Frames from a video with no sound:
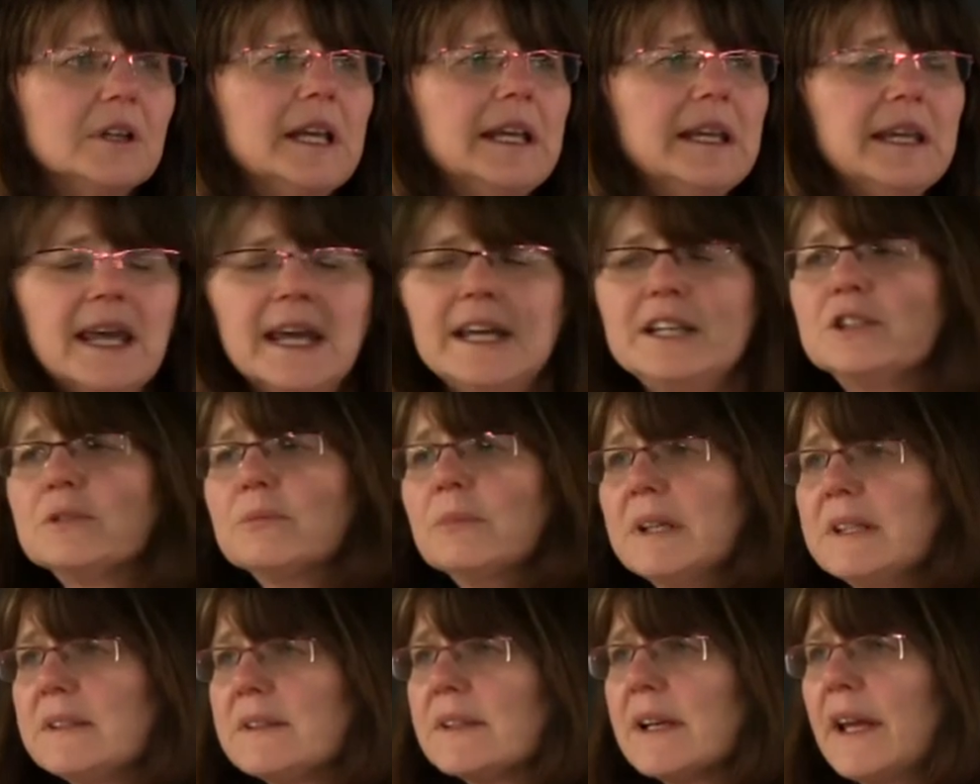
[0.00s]

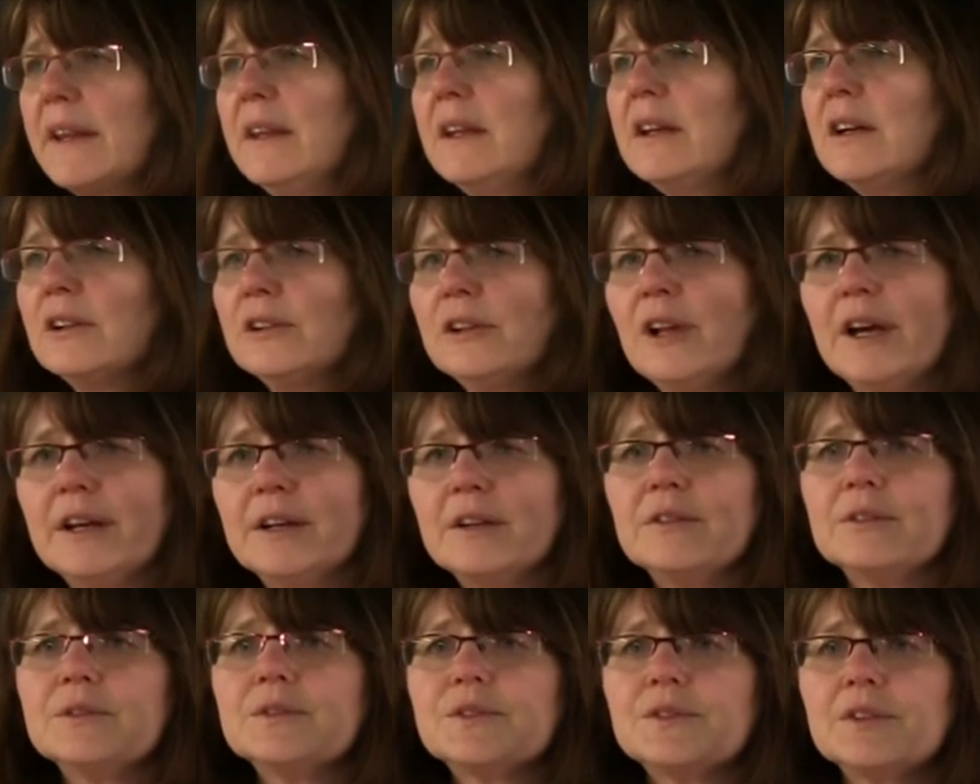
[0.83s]
engagements, I think a lot
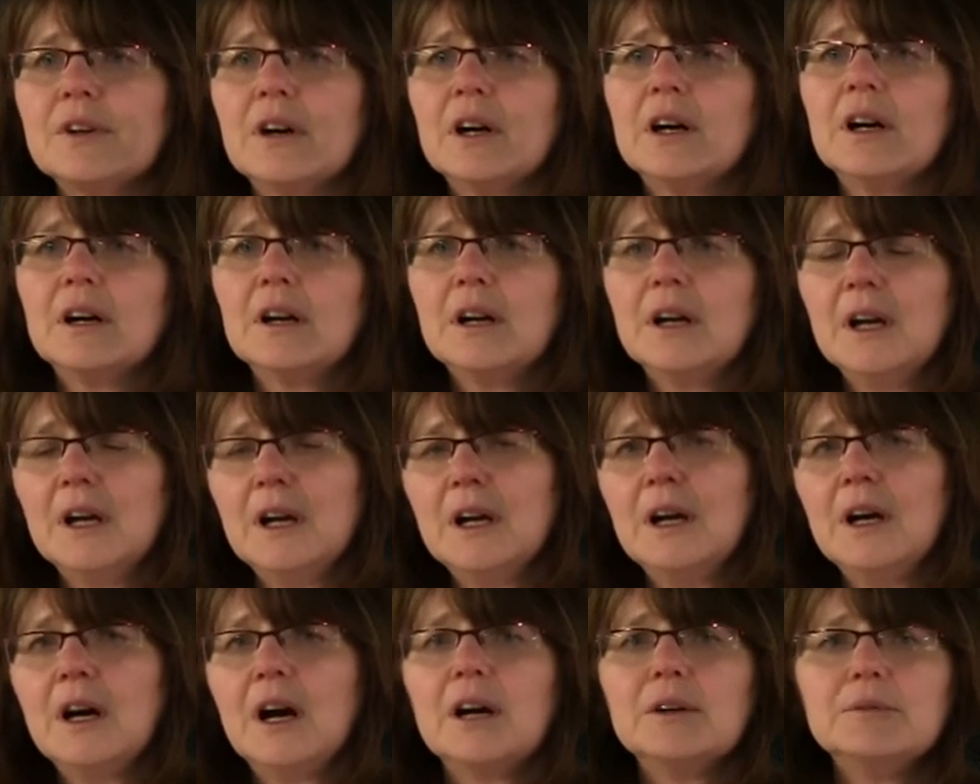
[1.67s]
of those are
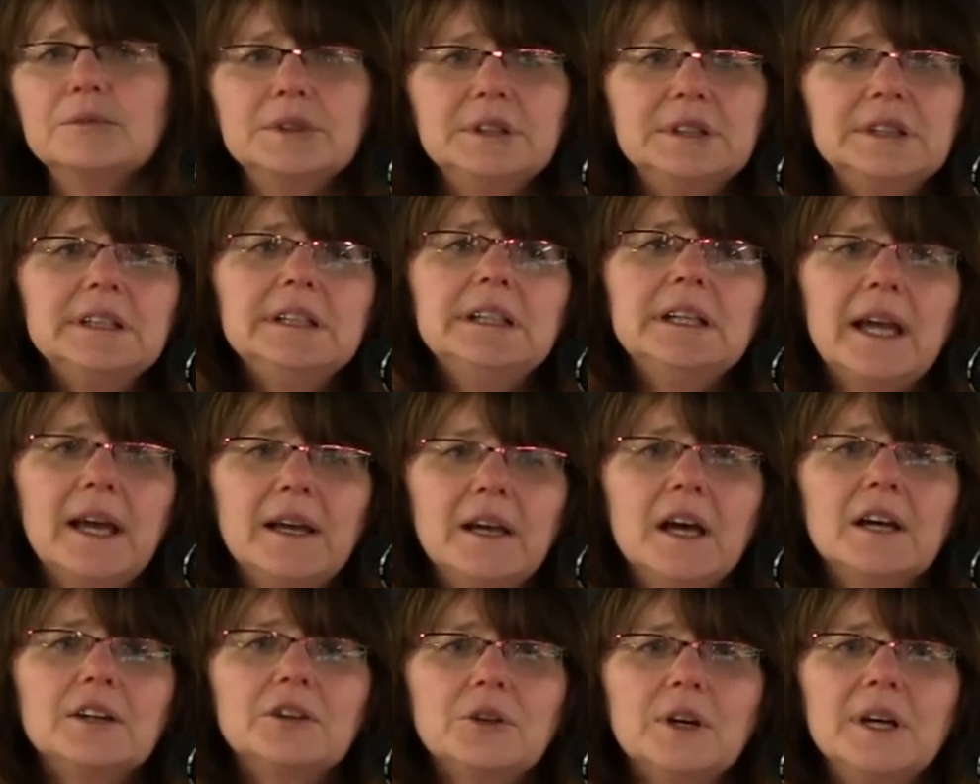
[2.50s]
really
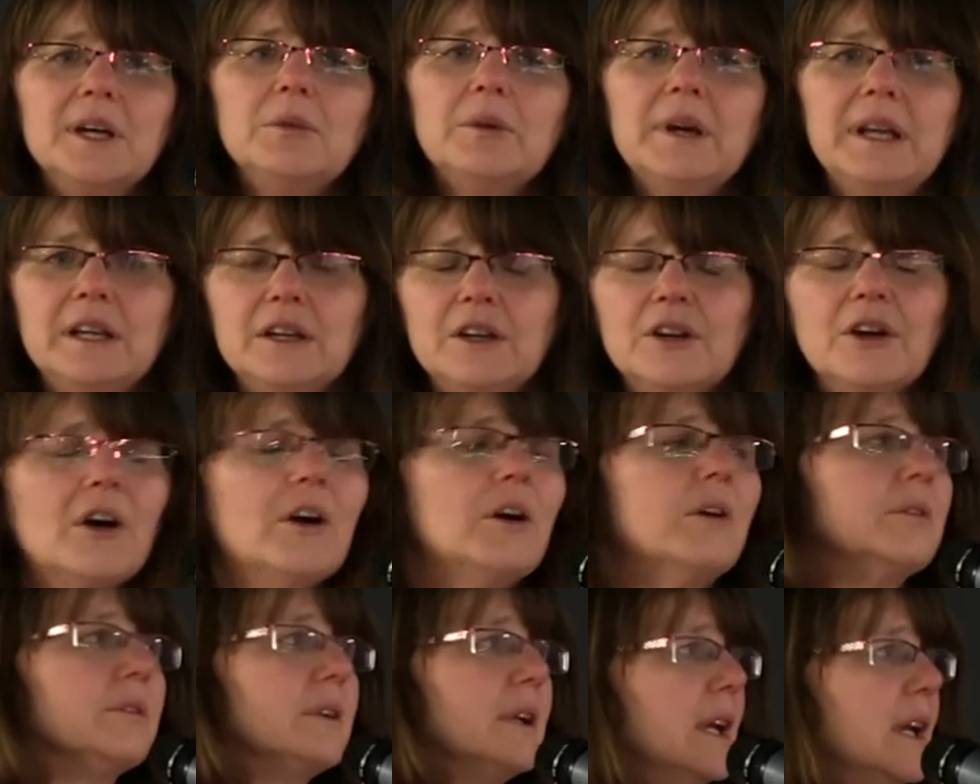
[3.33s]
a great way to
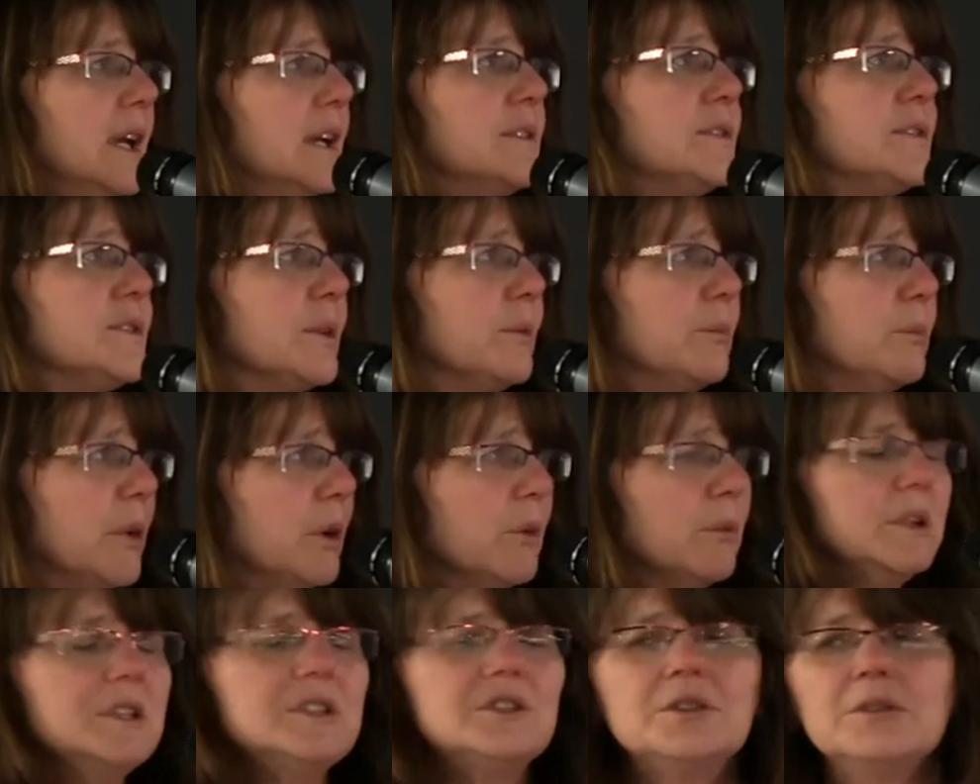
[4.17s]
go. So,
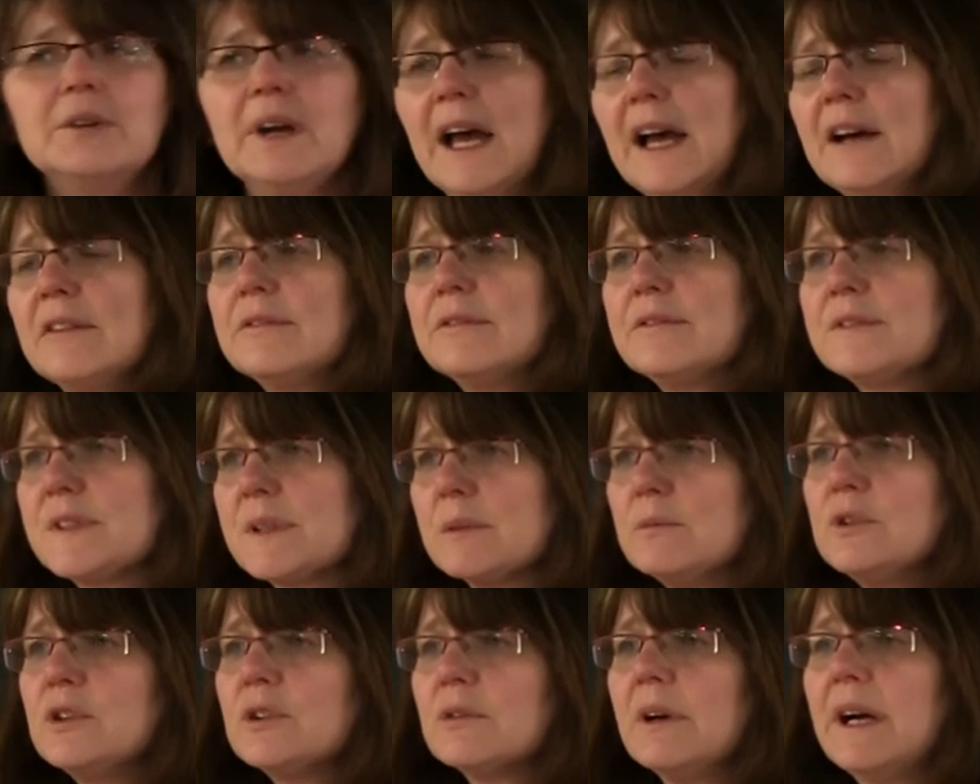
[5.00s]
but we do have
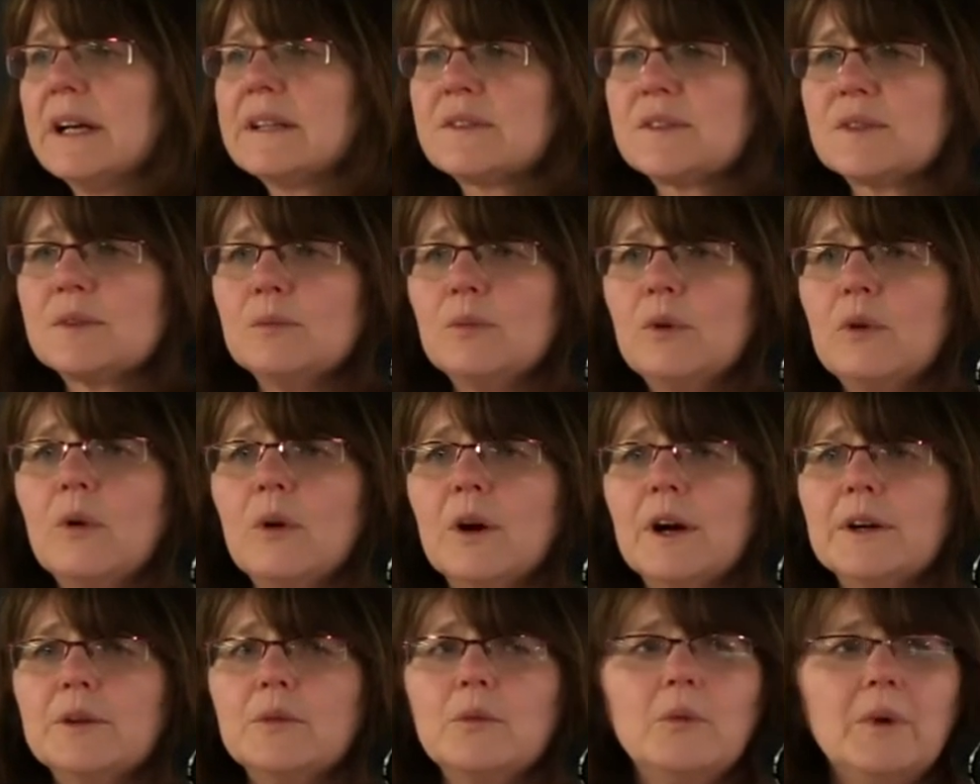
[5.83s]
some direct
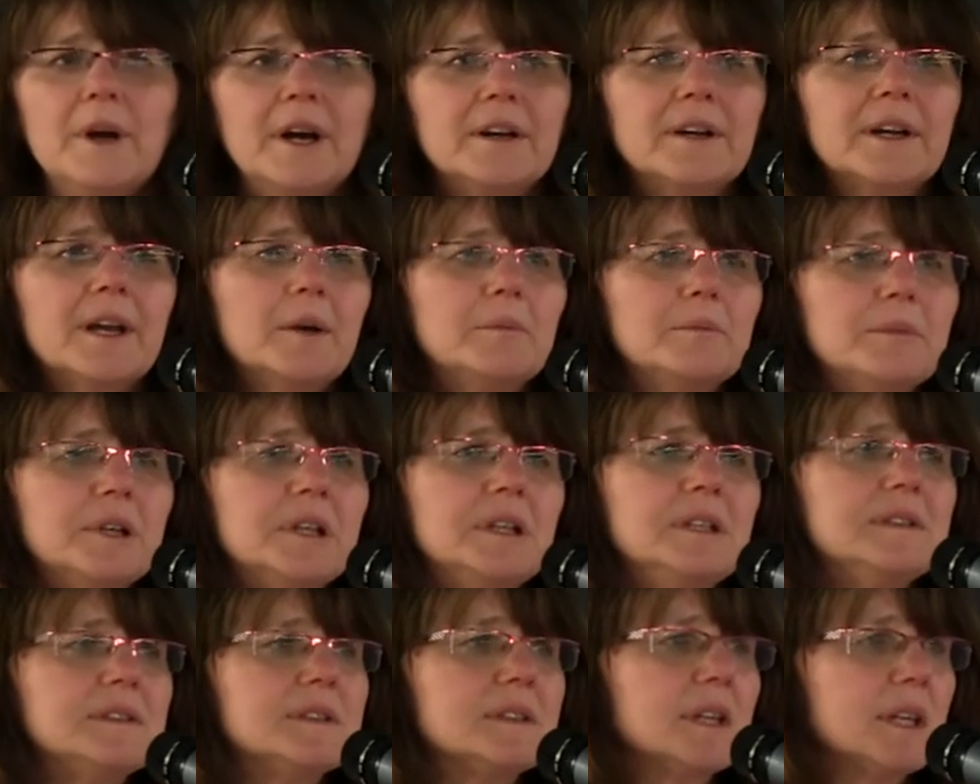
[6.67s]
support where
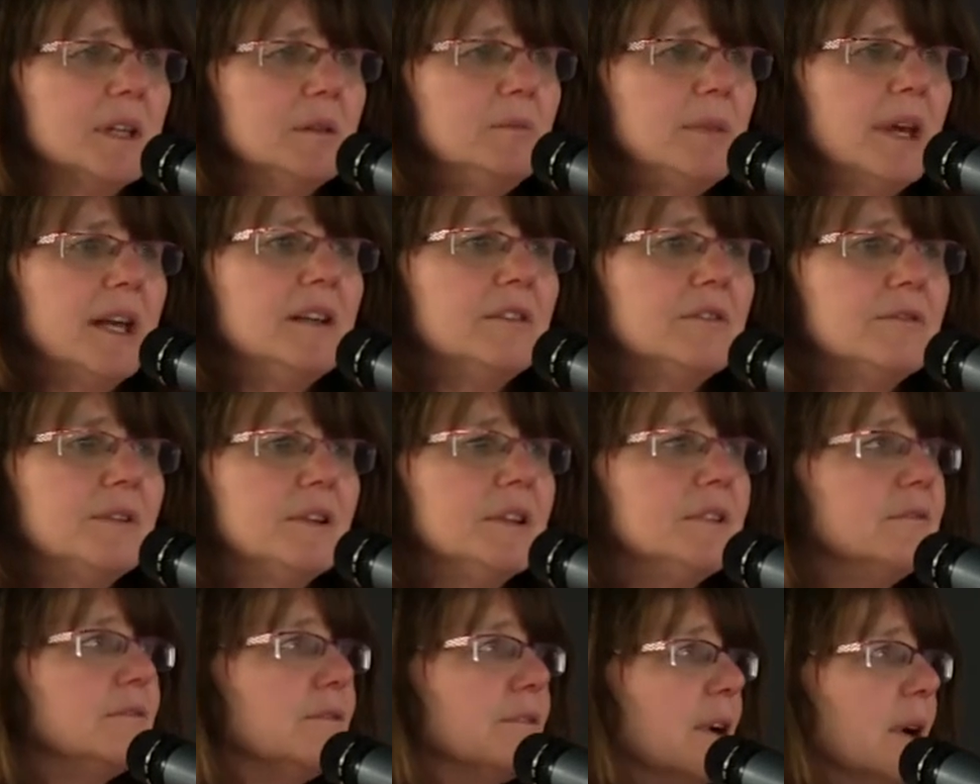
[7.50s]
companies can
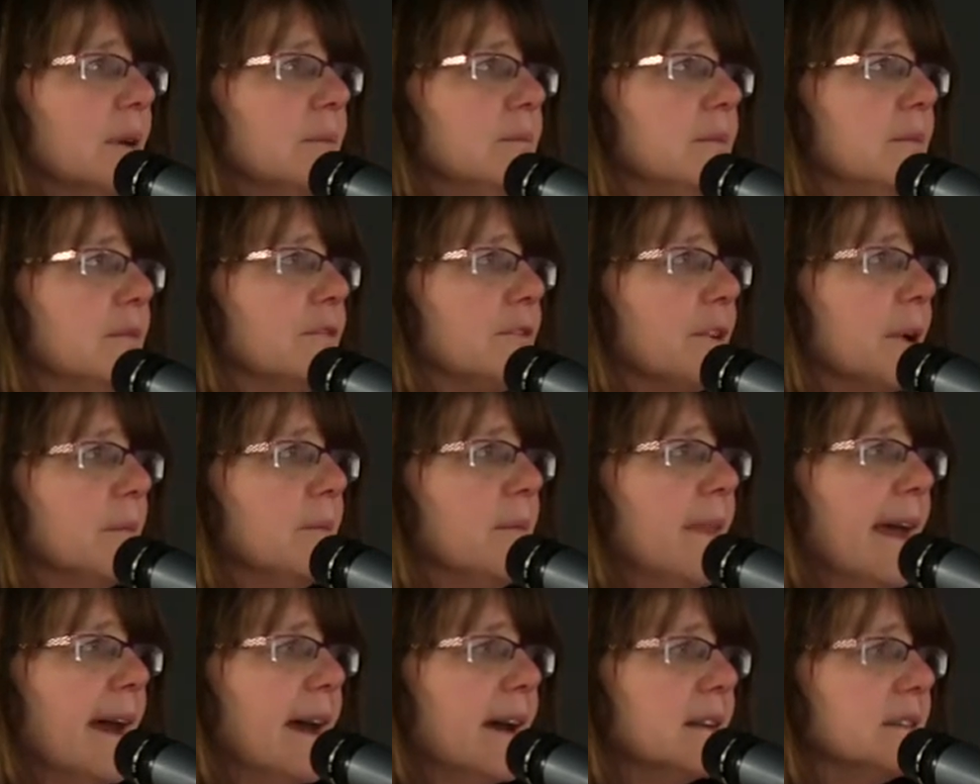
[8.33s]
benefit from
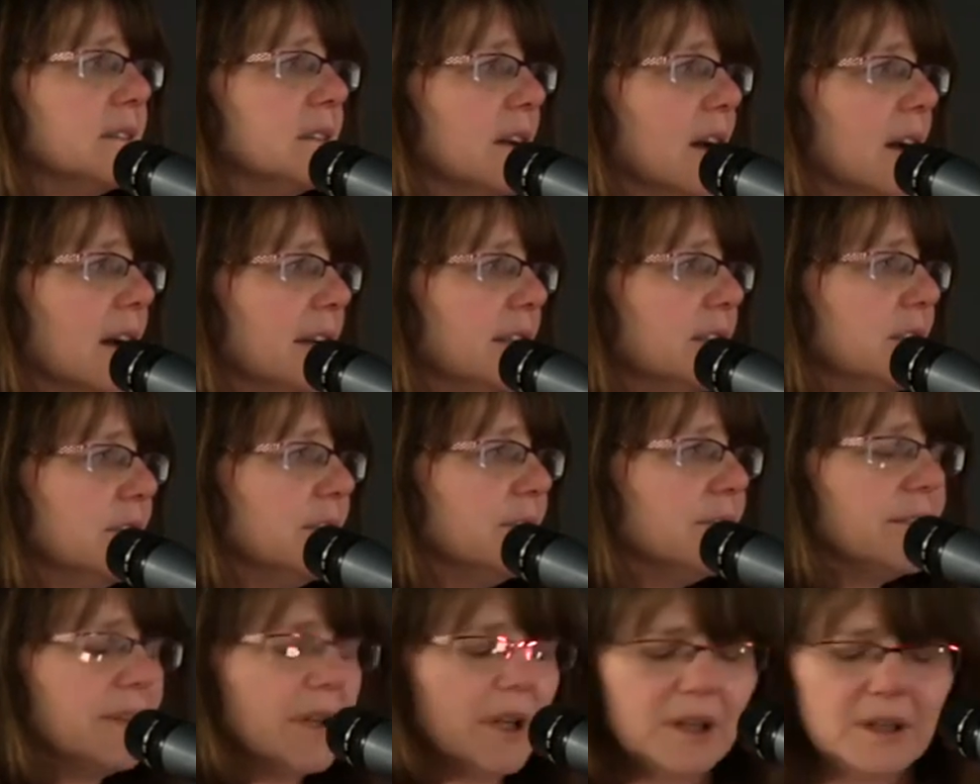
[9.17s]
that kind
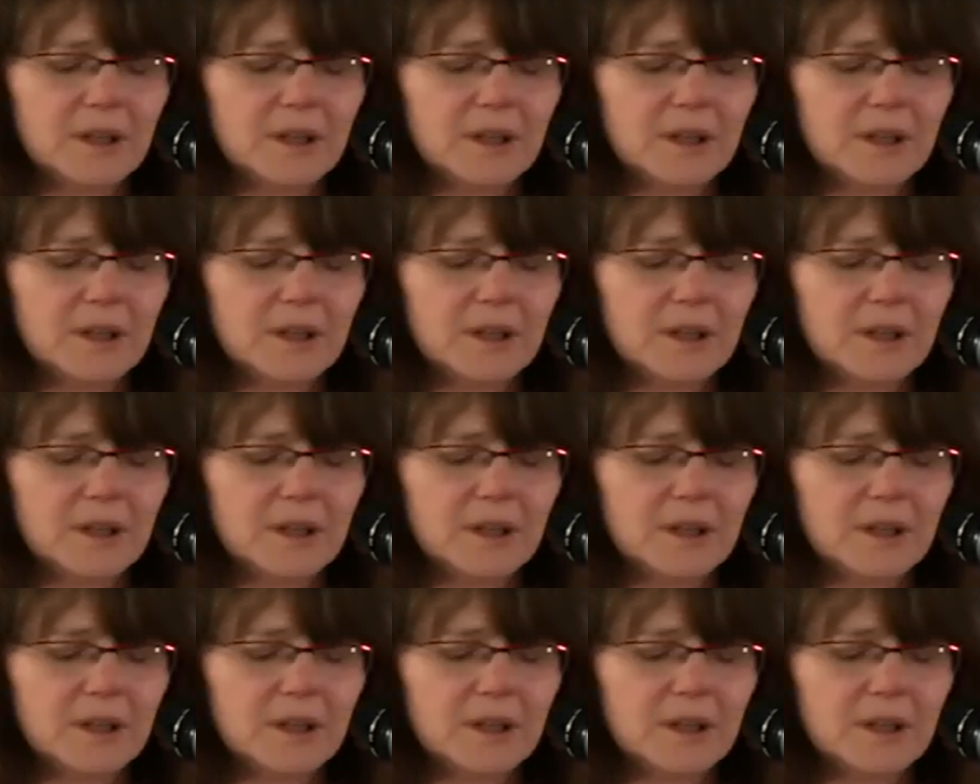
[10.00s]
of